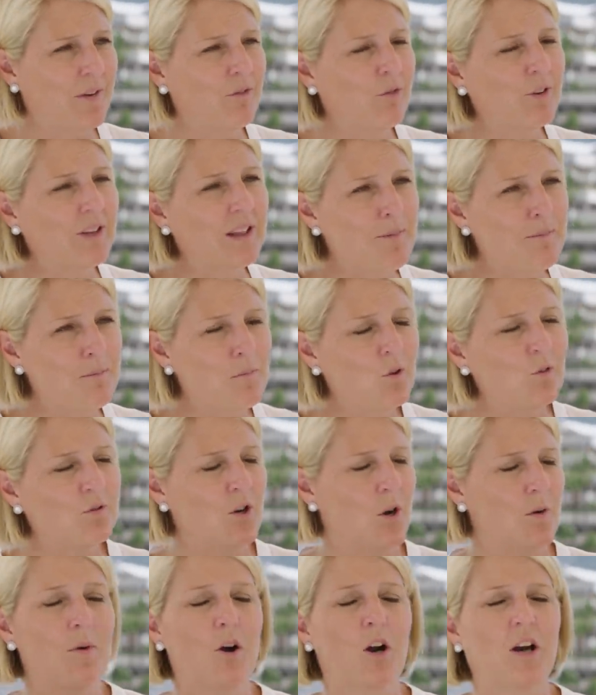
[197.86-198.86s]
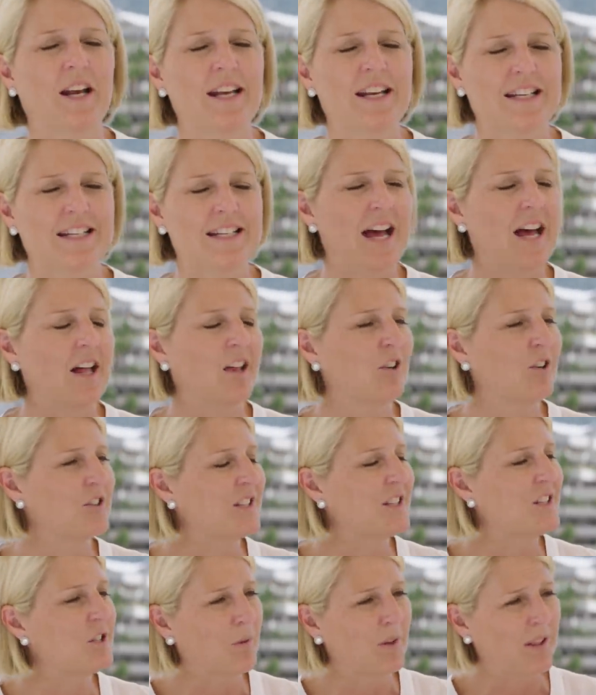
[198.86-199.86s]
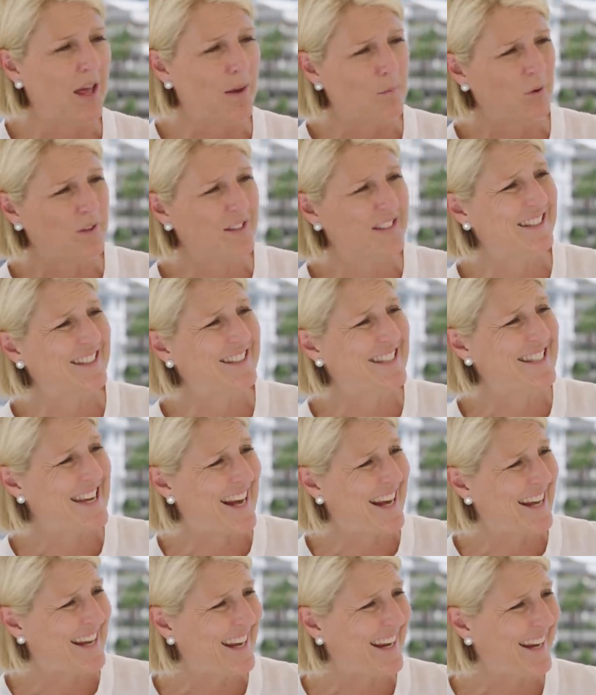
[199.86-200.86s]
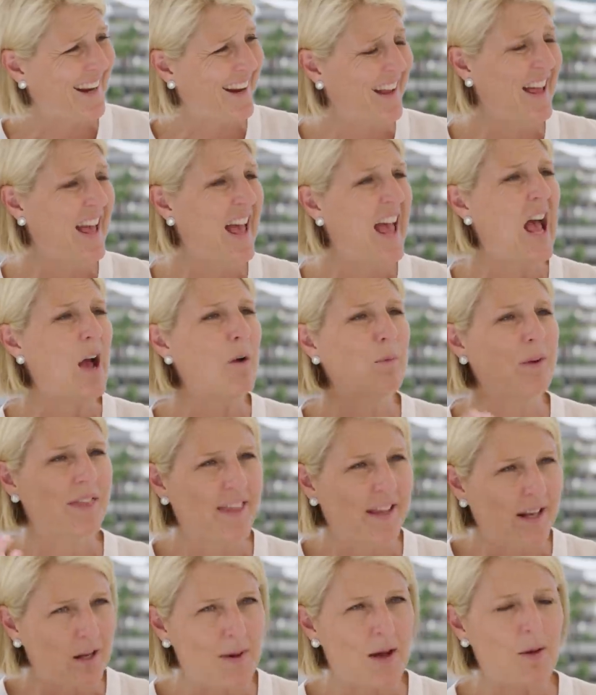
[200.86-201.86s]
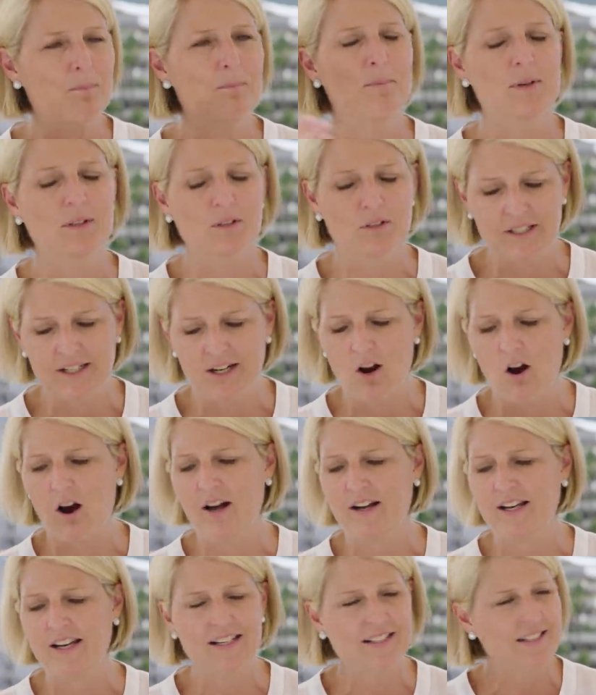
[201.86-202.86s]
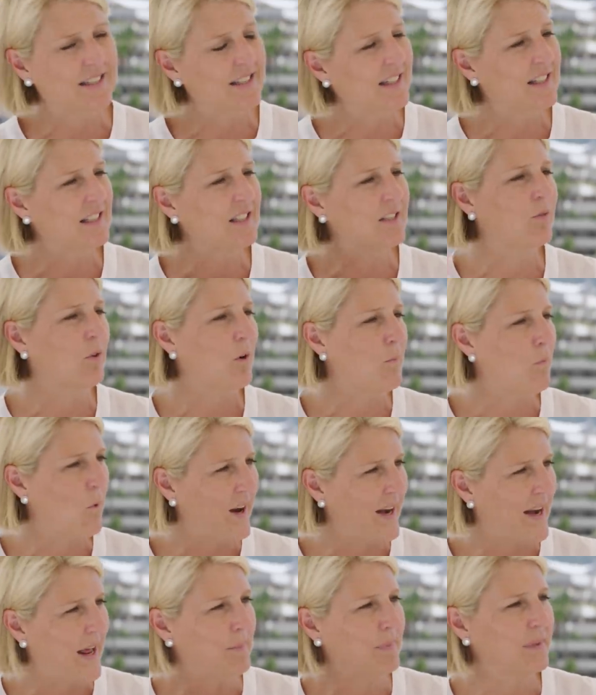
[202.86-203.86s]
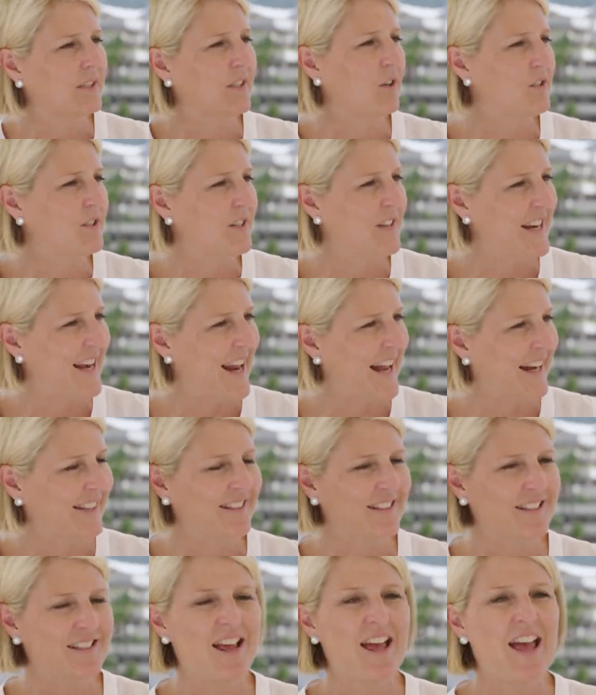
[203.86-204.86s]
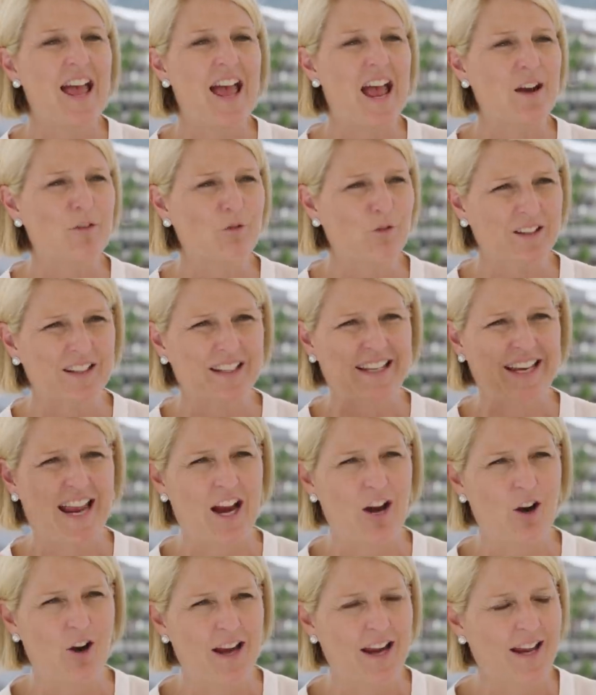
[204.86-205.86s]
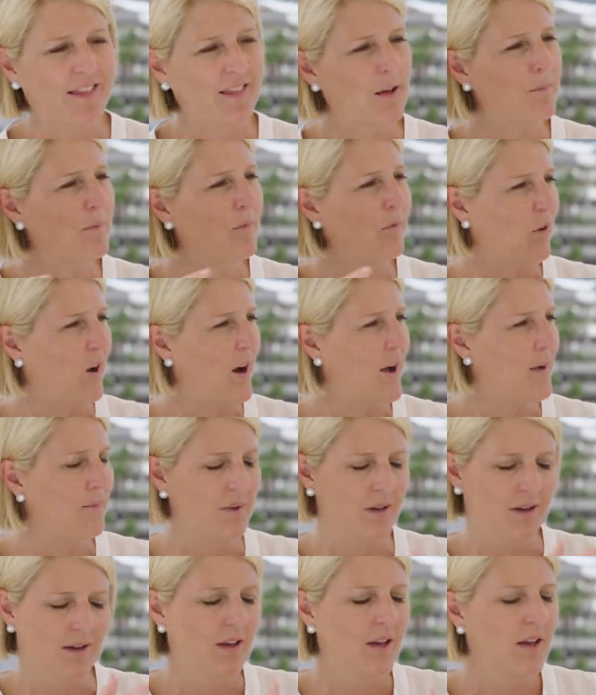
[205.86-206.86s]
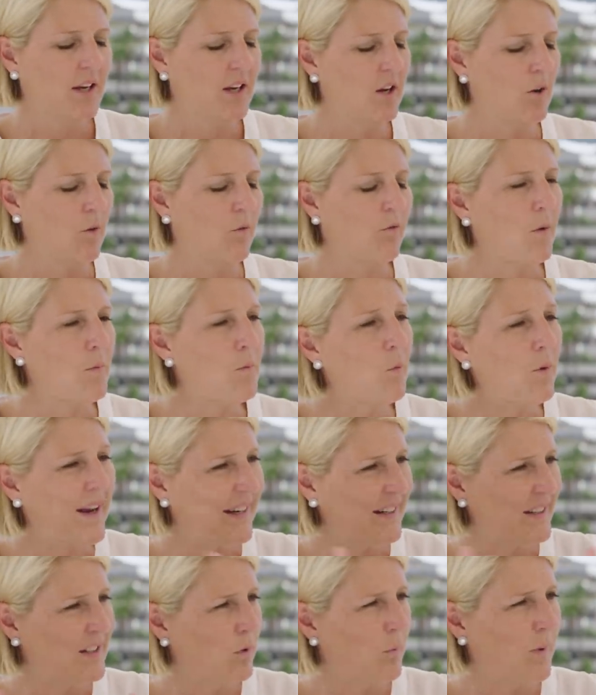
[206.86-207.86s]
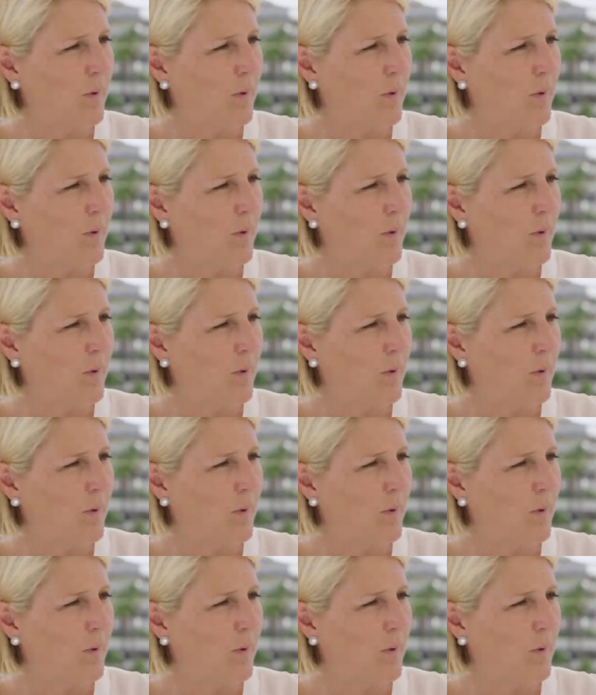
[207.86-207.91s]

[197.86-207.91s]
really moved our marketing dollars into a lot more sustaining, and we think about building audiences from one episode to the next and really carrying them from, you know, from week to